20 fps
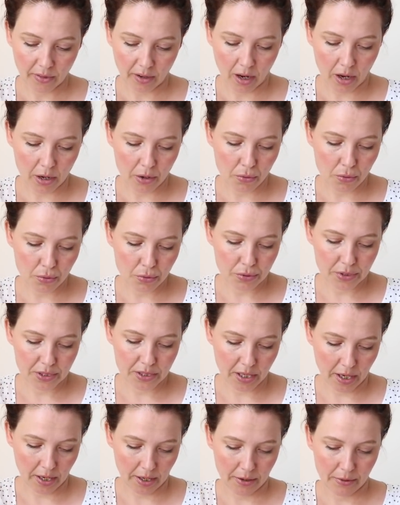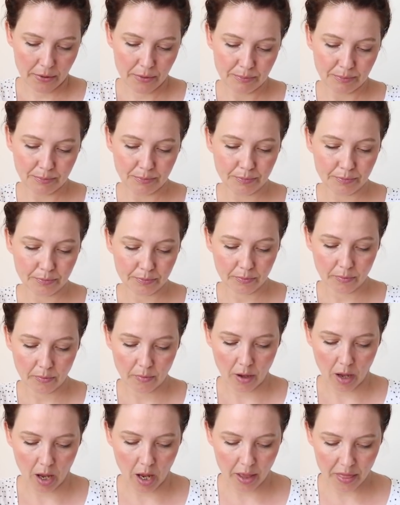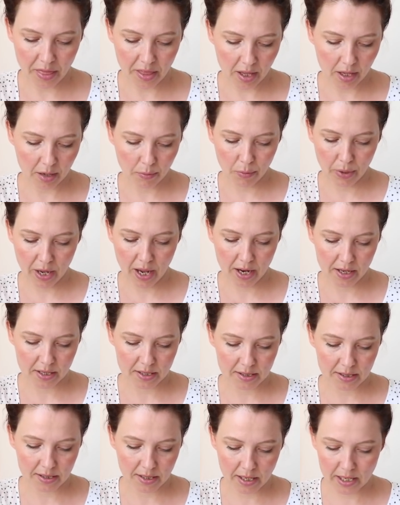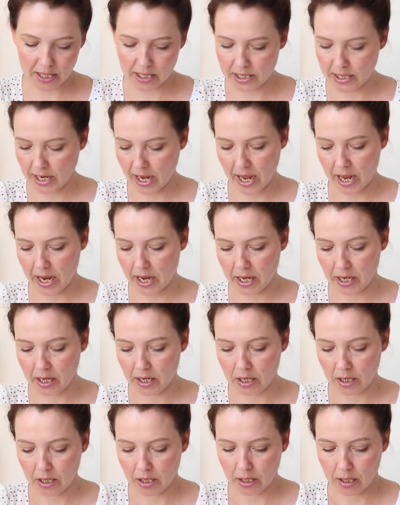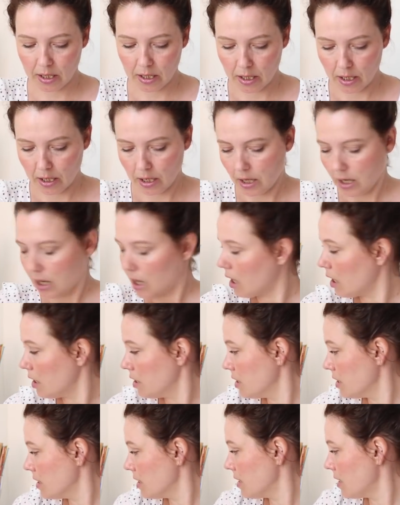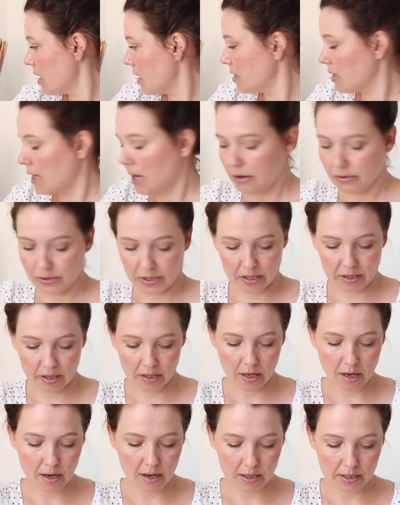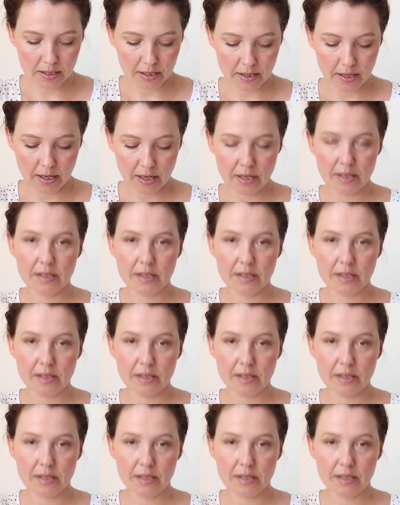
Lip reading: I also, I think we had a sunny day. I just sat out in the garden and I